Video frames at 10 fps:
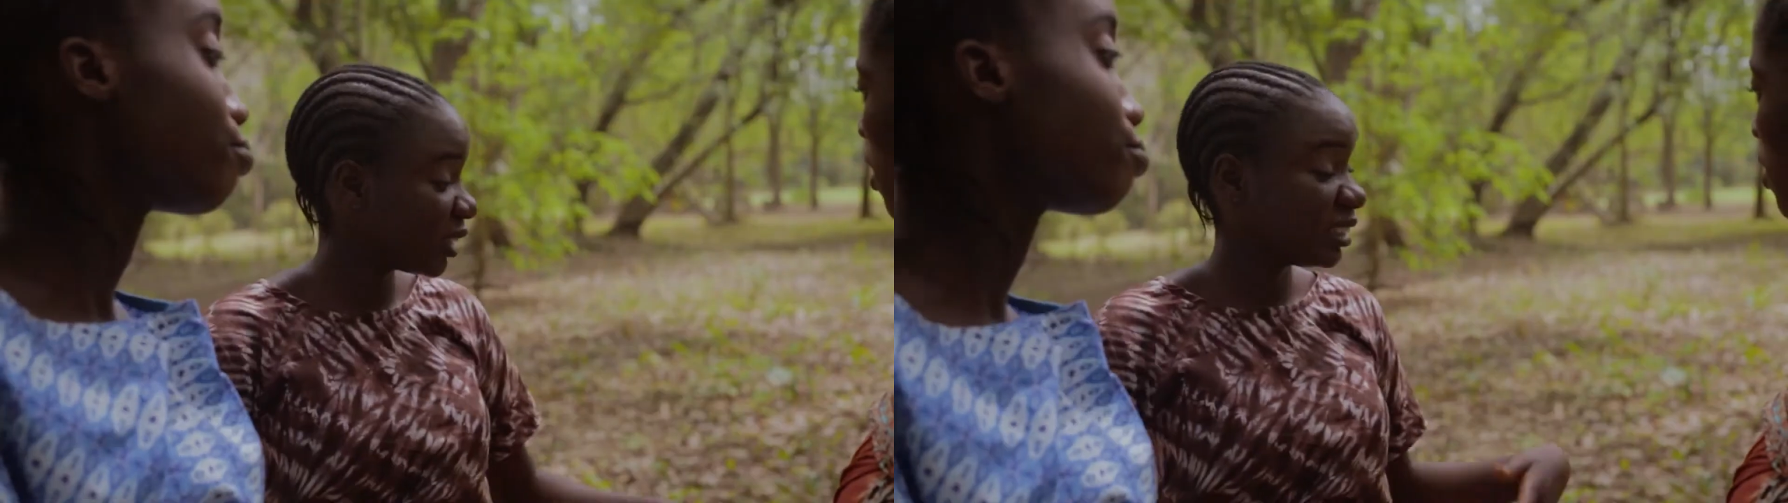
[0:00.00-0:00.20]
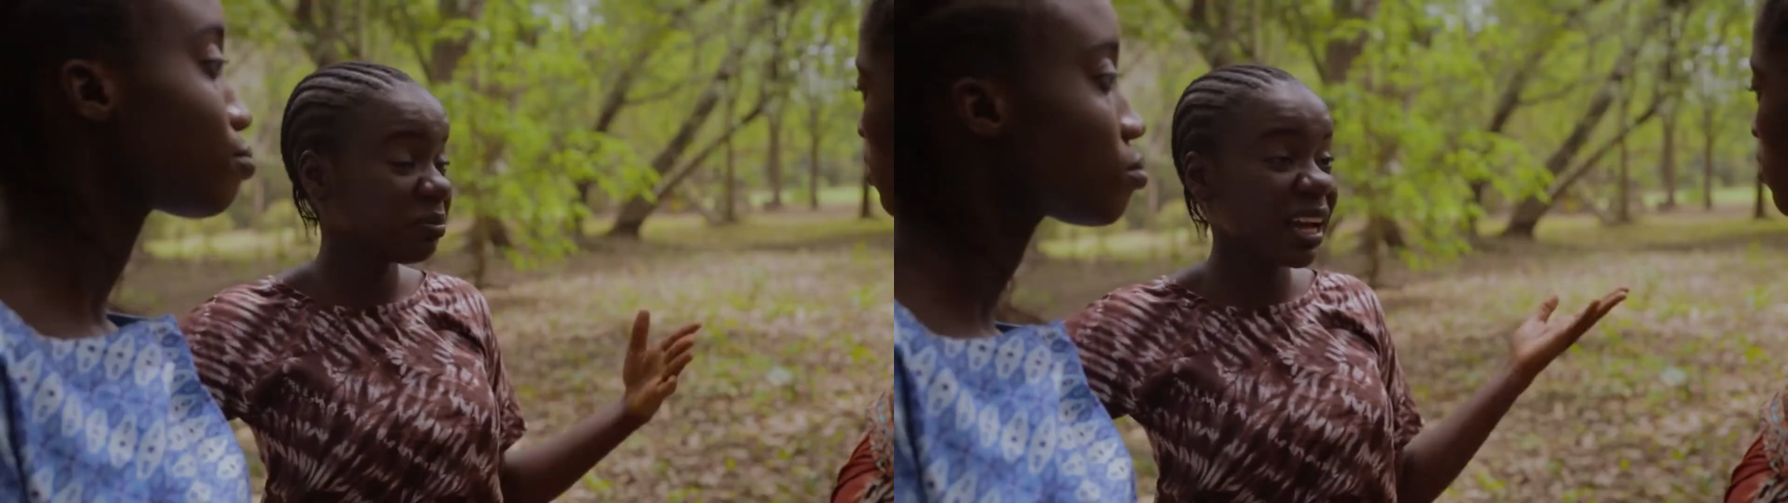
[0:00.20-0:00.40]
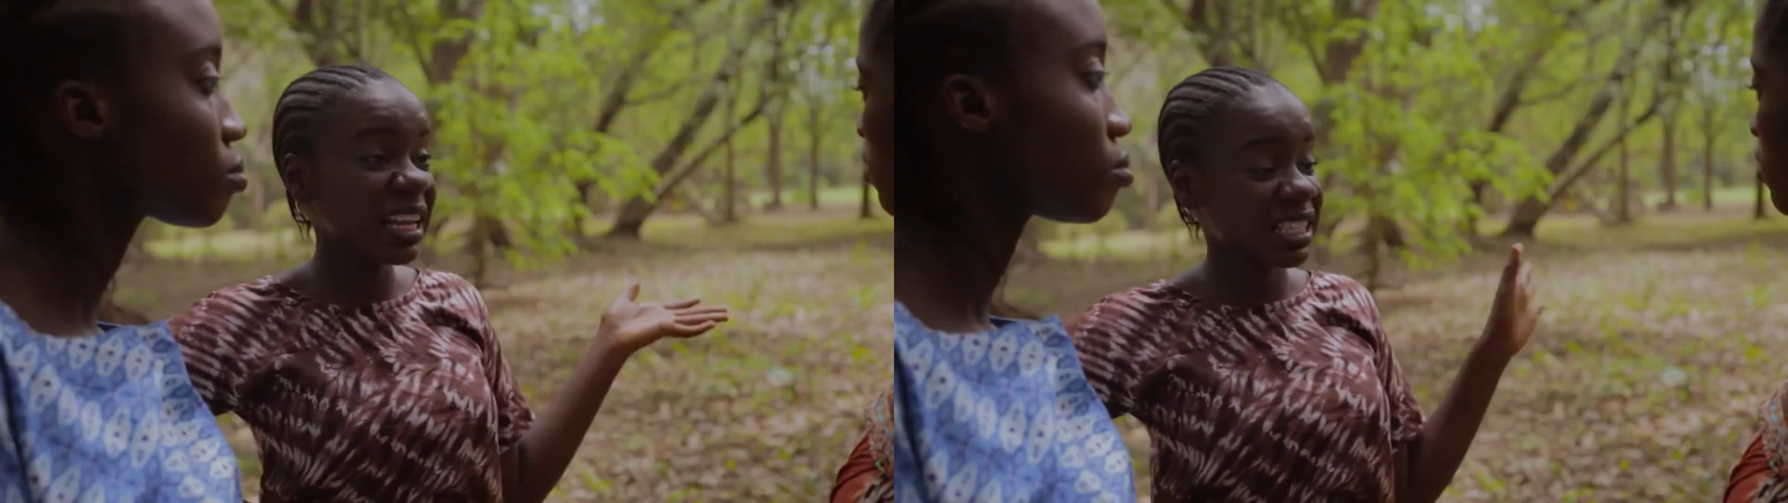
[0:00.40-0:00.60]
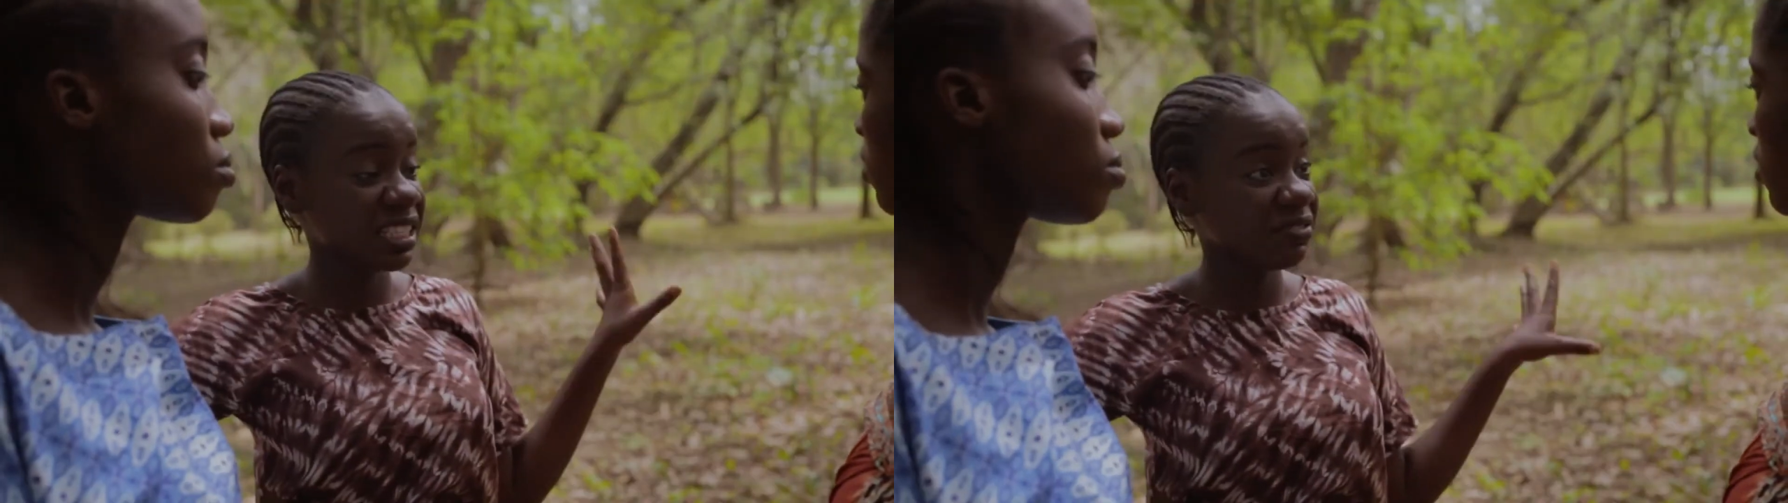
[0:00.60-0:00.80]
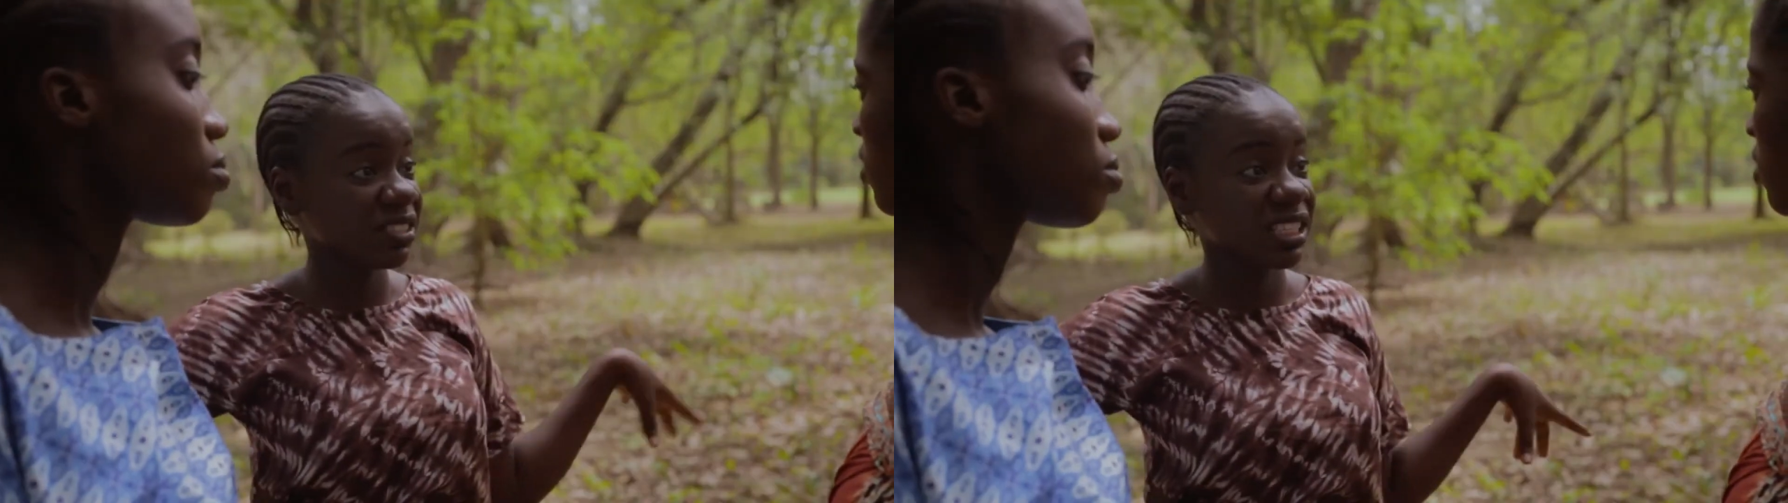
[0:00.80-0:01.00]
But the ballet is
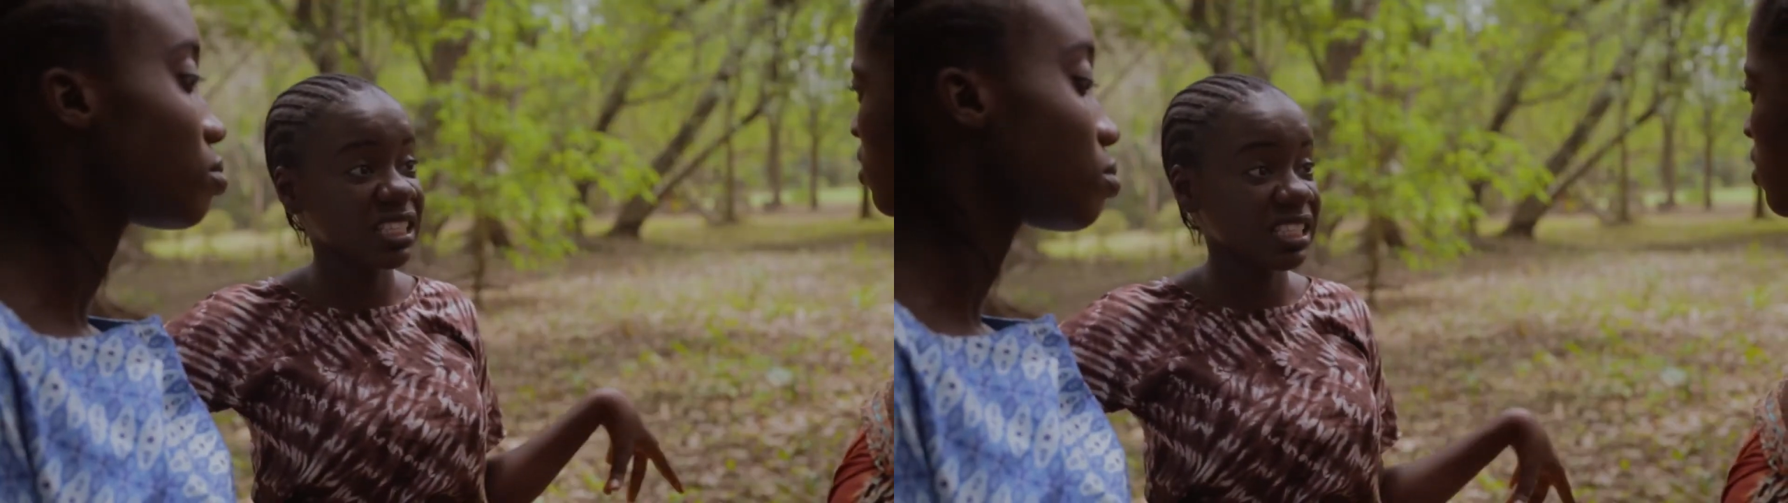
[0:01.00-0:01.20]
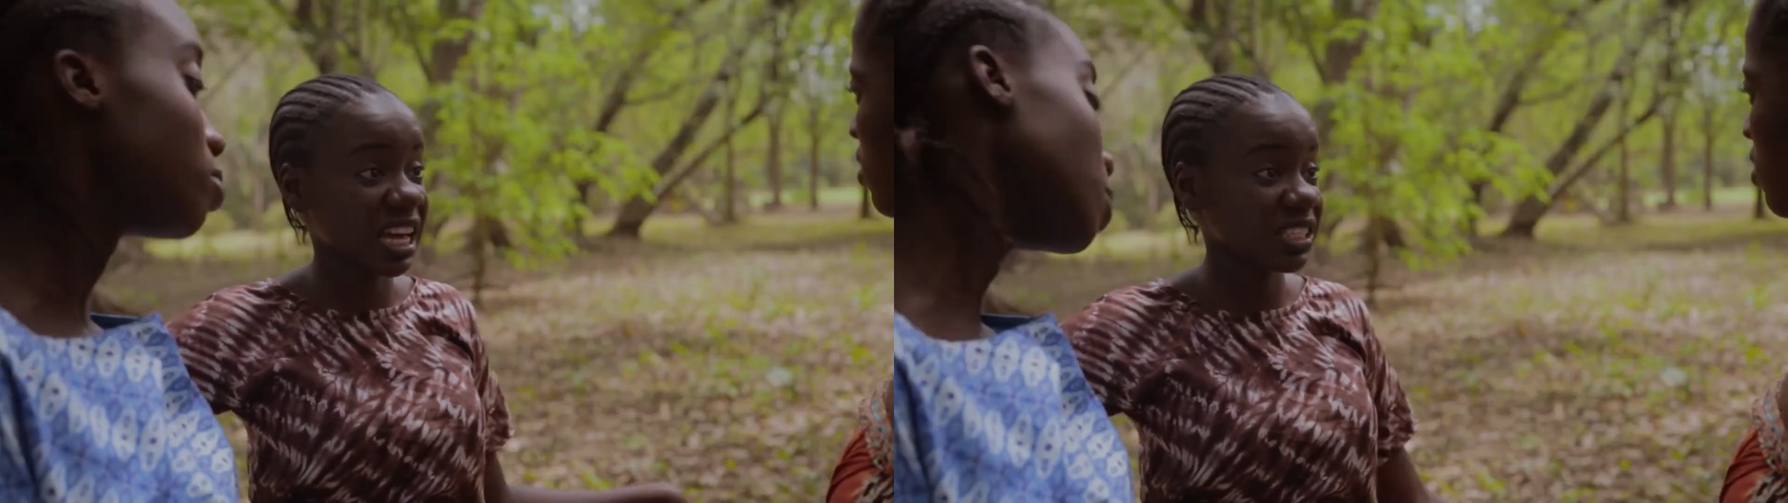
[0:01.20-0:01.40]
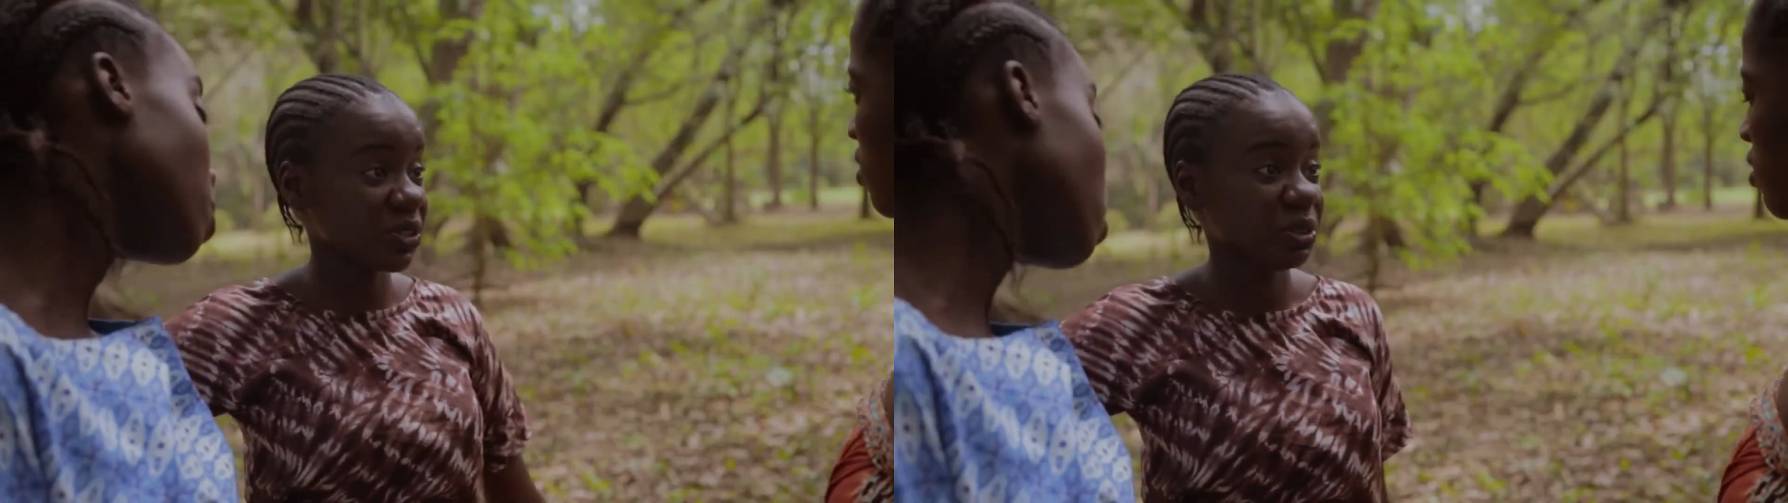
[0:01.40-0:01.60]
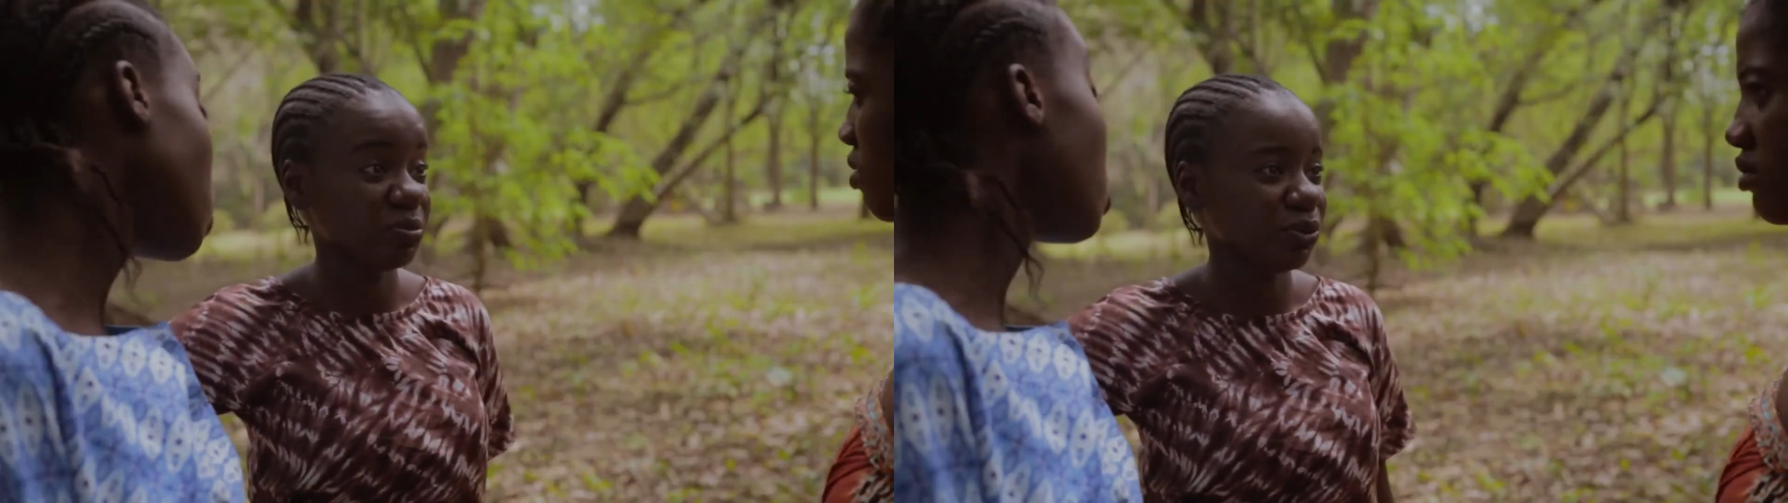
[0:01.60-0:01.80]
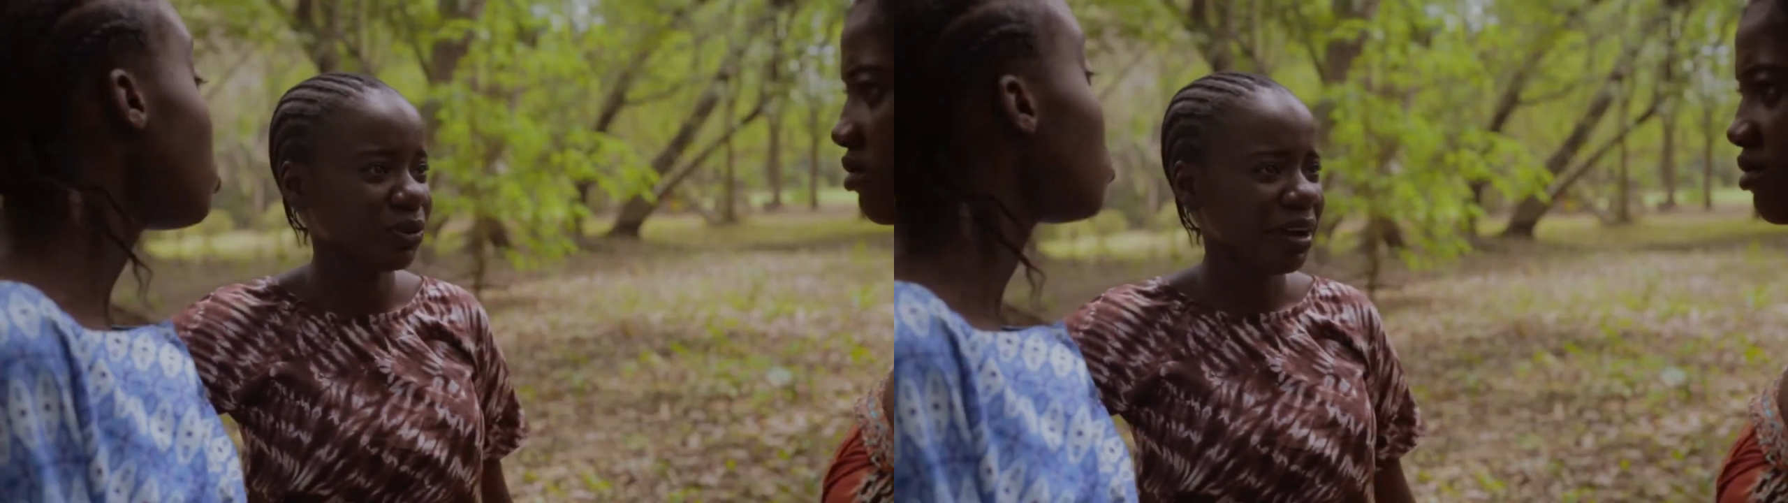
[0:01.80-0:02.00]
still fixing his eyes on the
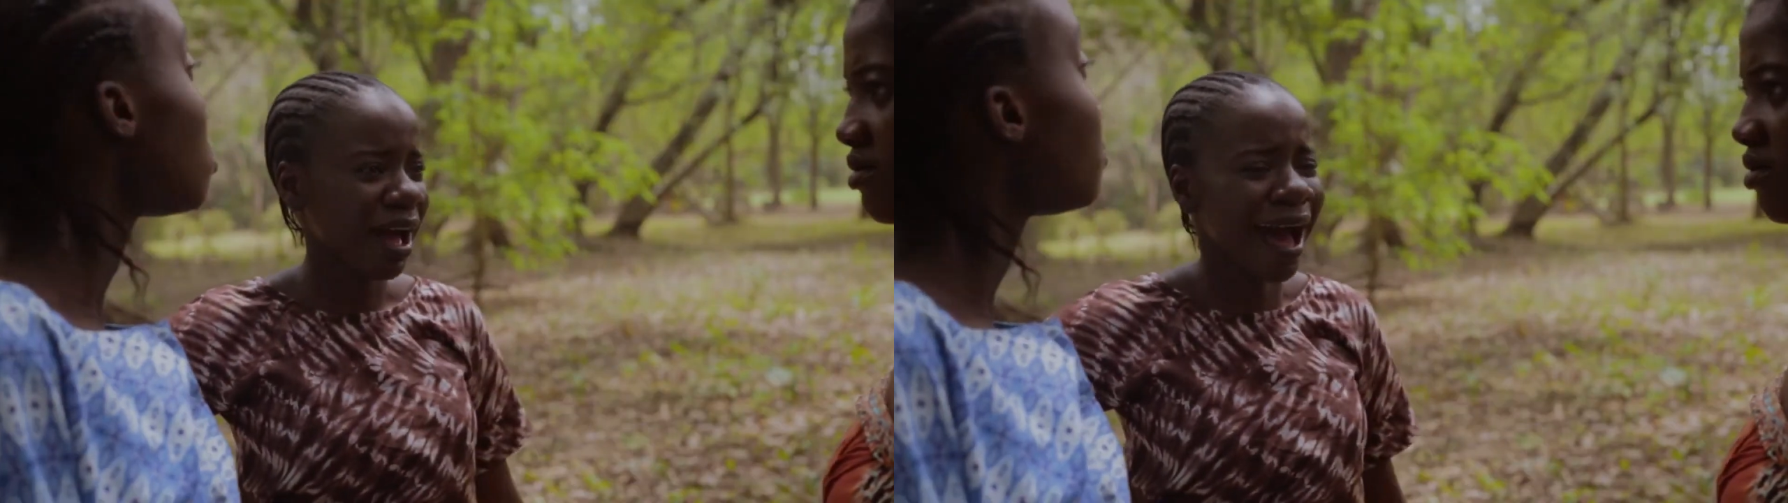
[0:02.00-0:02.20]
book.